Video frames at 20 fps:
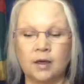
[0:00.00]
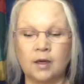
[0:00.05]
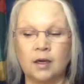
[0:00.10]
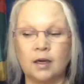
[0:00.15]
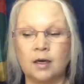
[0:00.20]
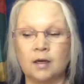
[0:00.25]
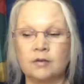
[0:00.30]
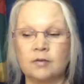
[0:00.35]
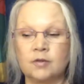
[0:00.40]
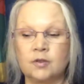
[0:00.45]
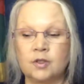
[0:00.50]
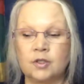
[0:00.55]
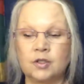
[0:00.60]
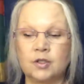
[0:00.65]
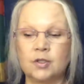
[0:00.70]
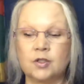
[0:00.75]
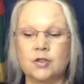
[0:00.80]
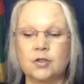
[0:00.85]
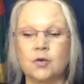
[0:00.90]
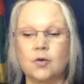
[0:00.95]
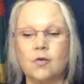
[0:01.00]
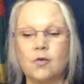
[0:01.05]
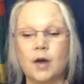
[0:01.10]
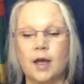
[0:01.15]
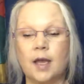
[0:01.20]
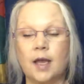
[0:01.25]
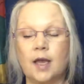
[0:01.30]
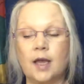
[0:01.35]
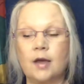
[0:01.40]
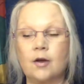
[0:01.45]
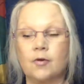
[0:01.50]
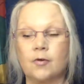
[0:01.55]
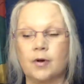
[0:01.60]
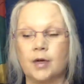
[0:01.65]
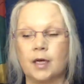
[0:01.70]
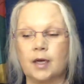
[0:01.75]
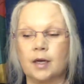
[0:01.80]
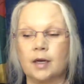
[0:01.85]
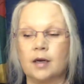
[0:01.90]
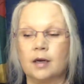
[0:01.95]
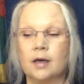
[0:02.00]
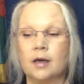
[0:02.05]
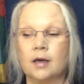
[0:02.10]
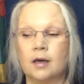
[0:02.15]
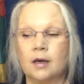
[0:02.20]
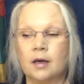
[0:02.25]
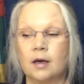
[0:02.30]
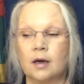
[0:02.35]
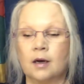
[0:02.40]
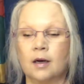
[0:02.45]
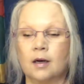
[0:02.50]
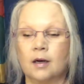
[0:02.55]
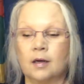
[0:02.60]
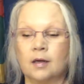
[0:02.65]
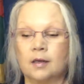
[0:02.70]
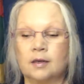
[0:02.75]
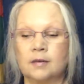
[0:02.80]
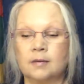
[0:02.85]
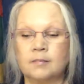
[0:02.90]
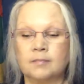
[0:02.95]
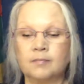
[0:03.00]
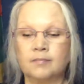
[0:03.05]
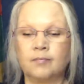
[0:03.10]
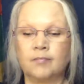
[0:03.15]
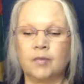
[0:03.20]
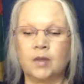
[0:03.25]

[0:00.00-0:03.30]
and I was just so angry um,